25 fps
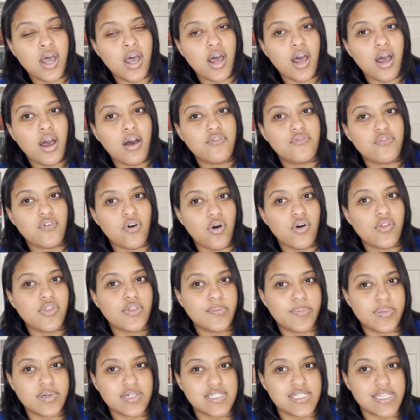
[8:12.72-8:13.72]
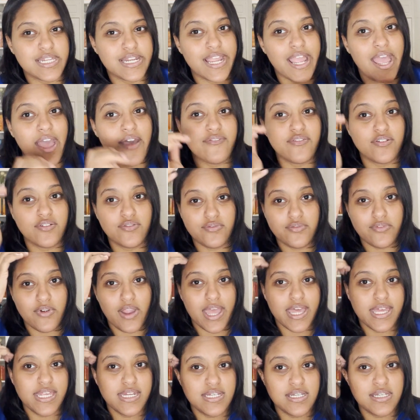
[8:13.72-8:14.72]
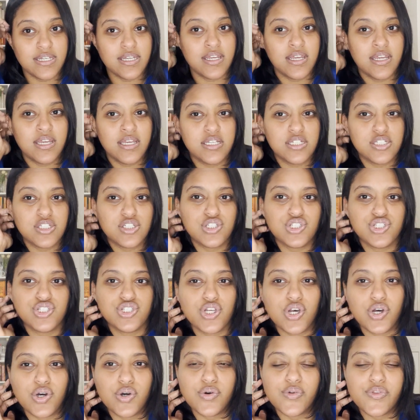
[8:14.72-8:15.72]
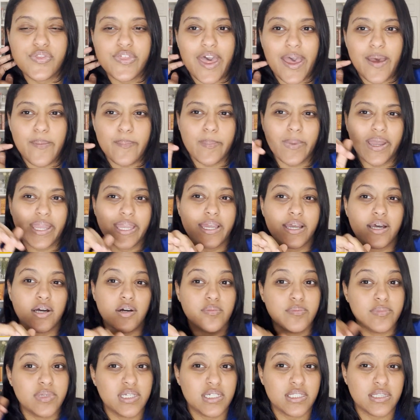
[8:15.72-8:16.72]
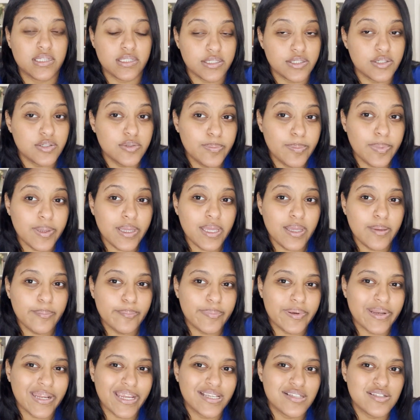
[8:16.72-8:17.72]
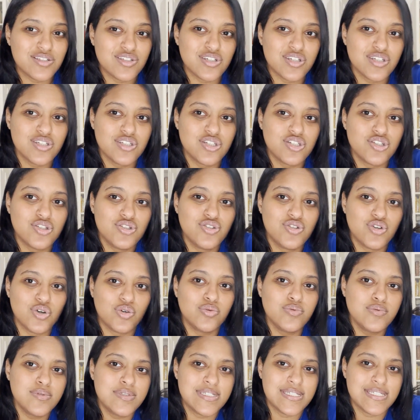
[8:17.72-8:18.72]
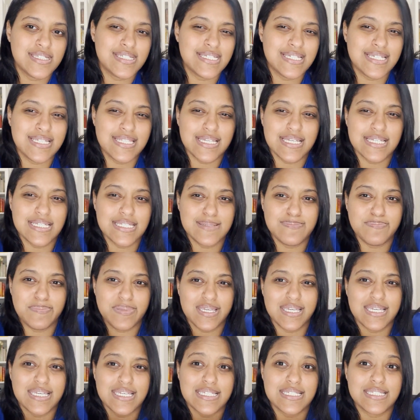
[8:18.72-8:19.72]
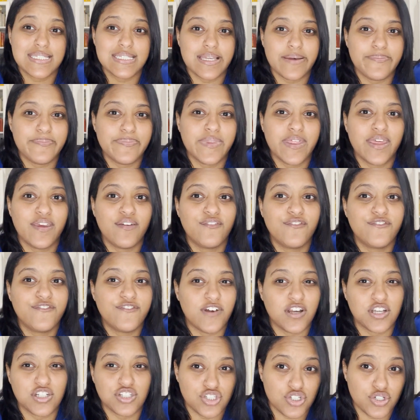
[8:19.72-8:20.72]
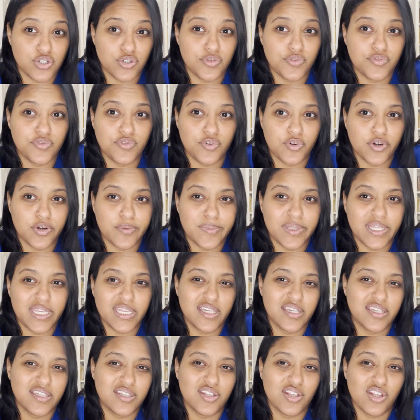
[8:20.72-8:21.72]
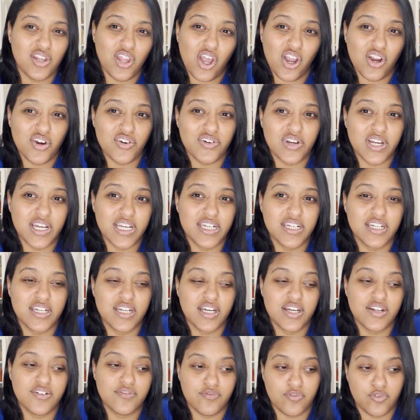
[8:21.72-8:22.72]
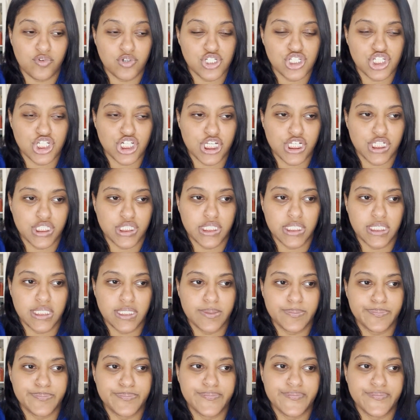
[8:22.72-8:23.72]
of all the books that I haven't read, so that might help me a little bit, but I just don't see this being something functional for me in the long run, unfortunately.